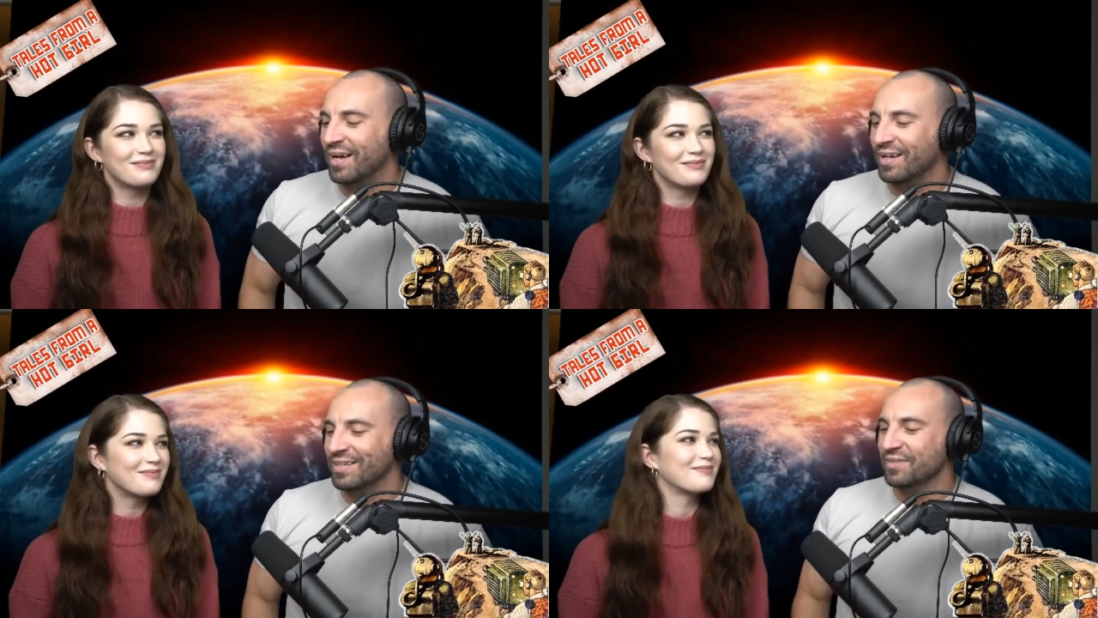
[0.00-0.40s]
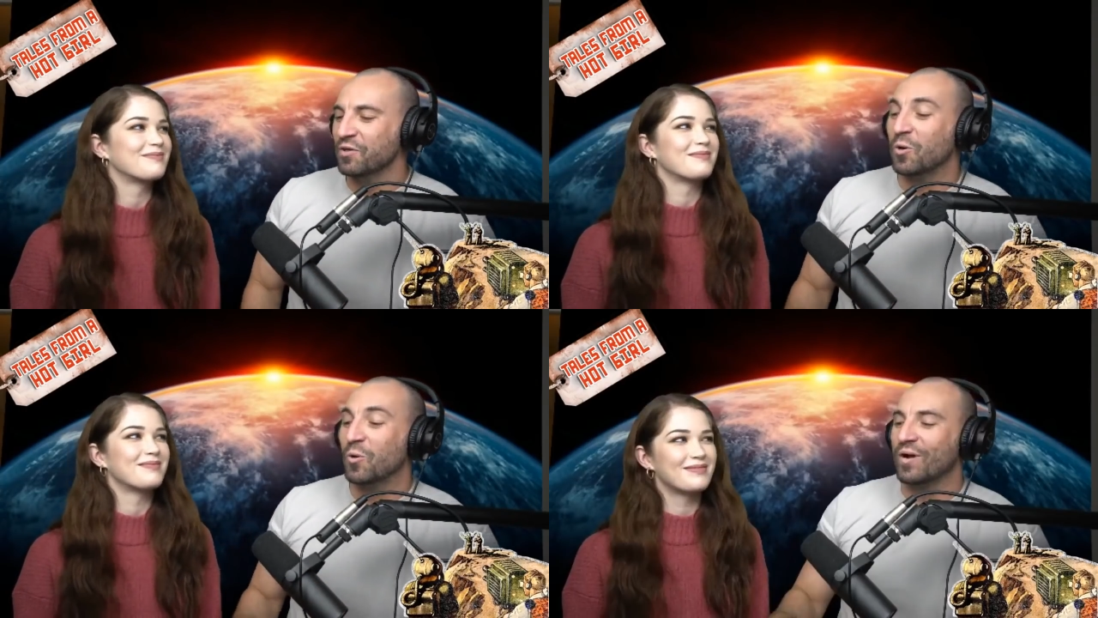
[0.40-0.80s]
Speaker 1: Let's have a
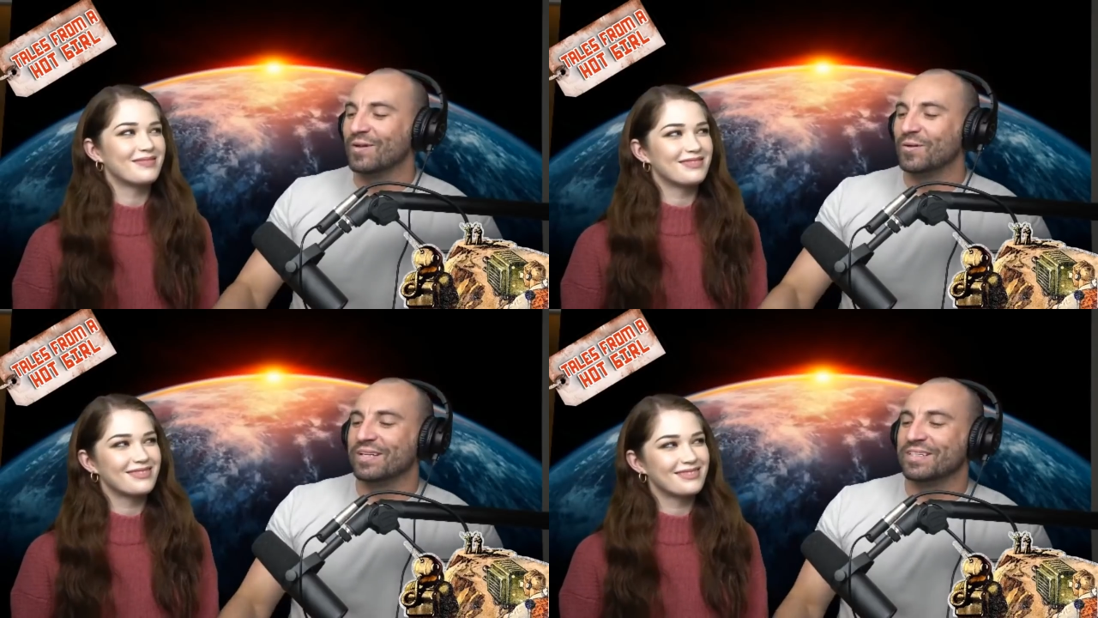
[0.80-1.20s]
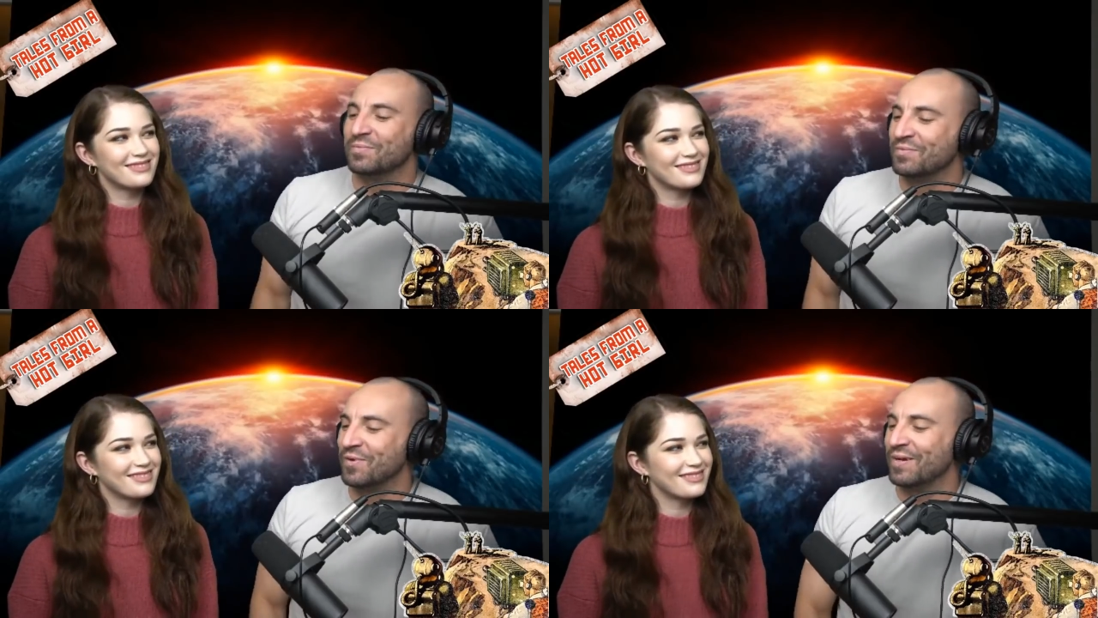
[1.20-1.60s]
quick look at
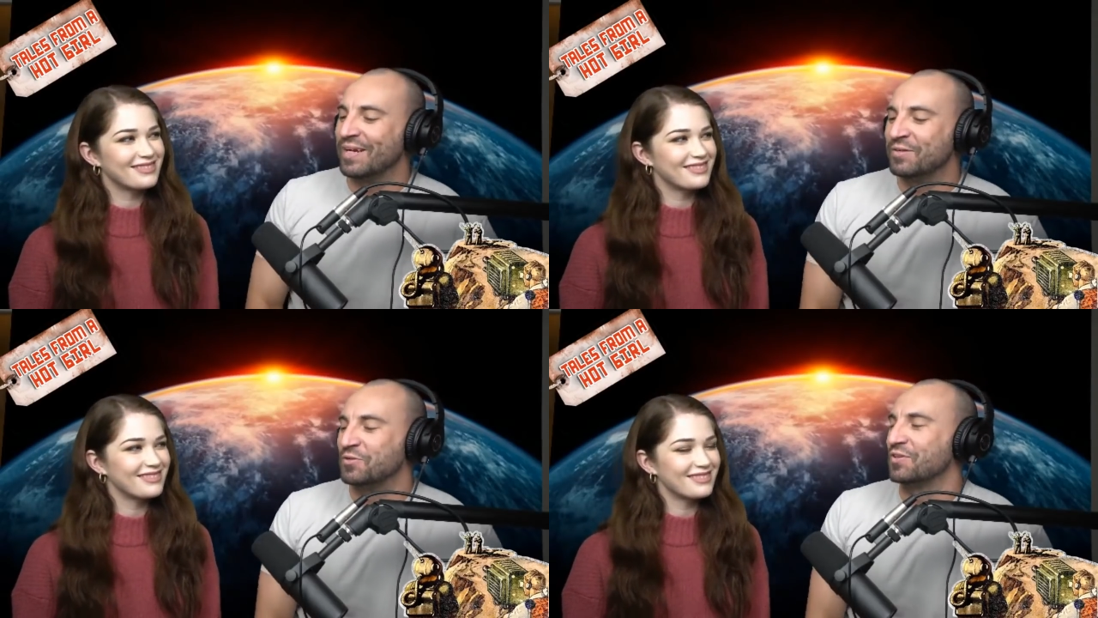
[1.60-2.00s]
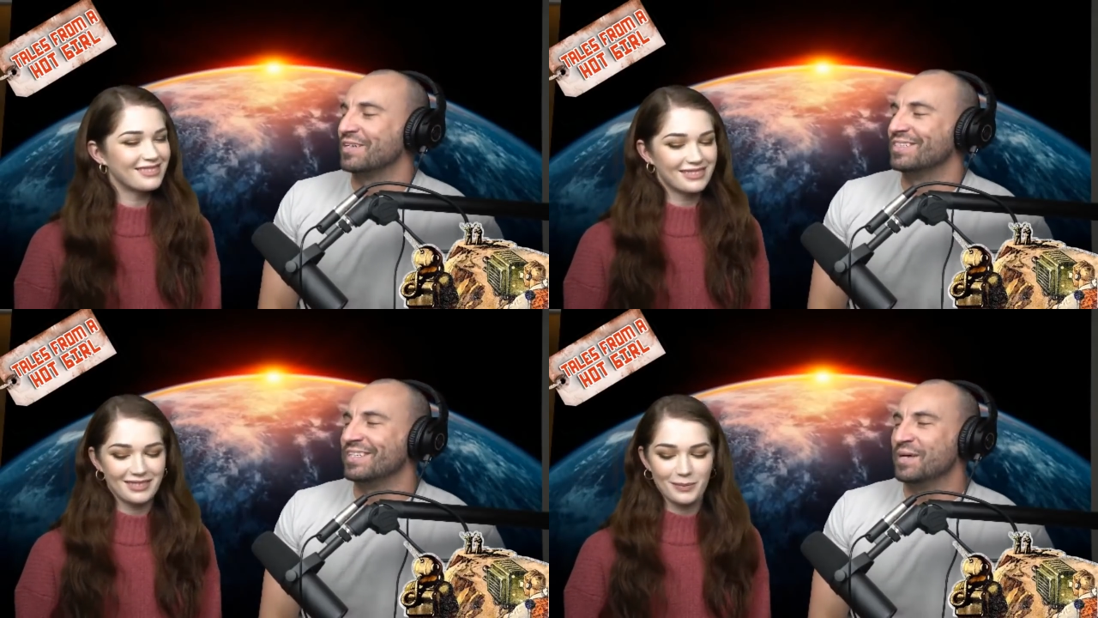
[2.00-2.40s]
some very interesting
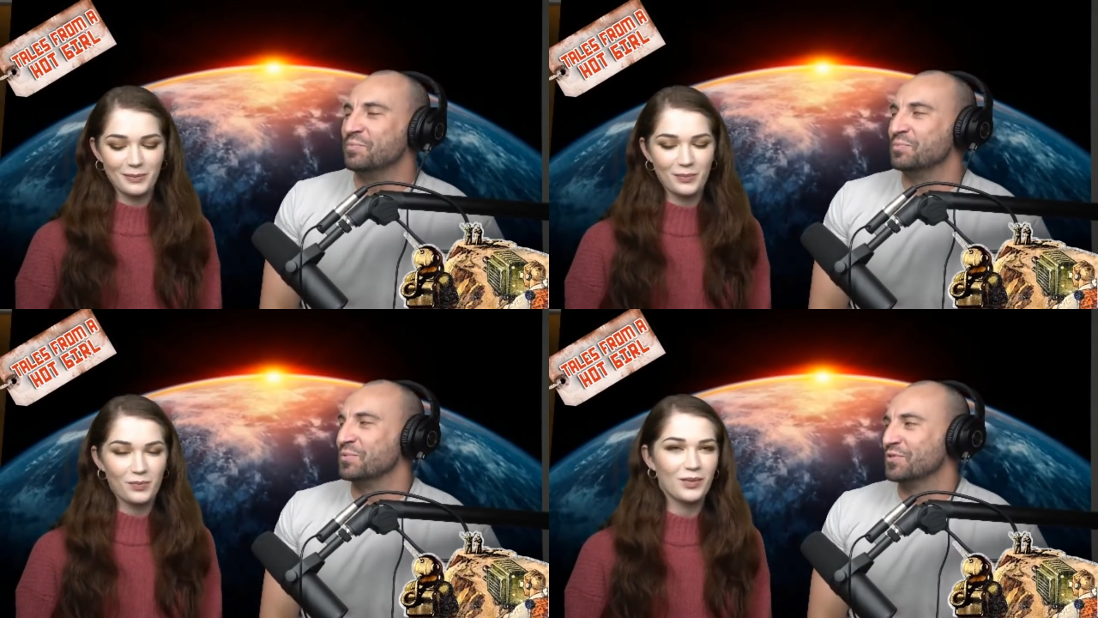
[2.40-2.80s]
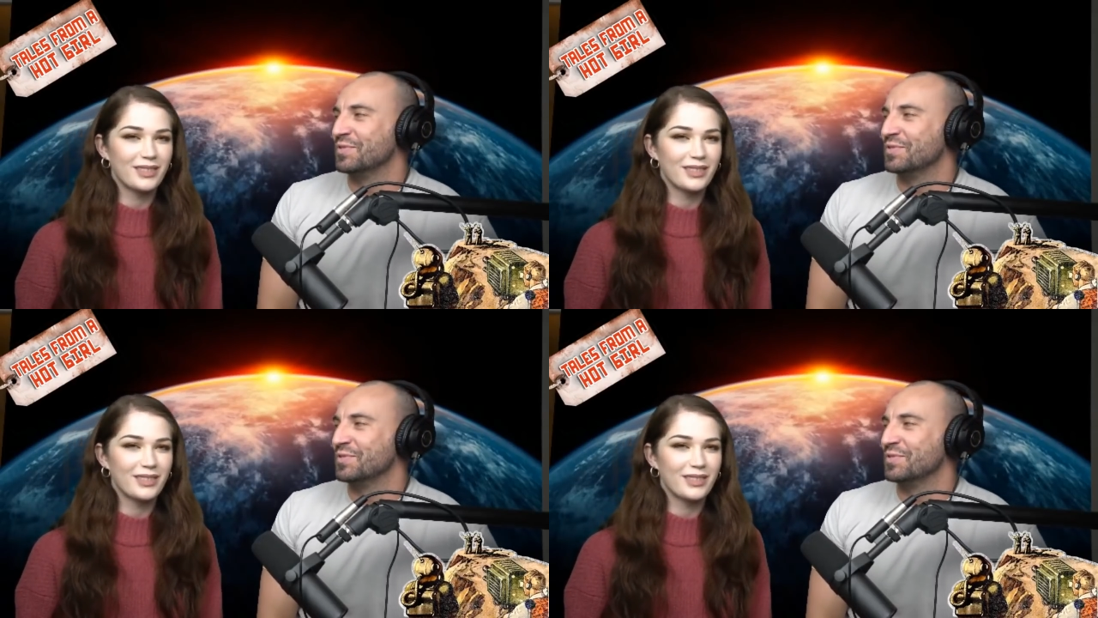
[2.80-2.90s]
DMs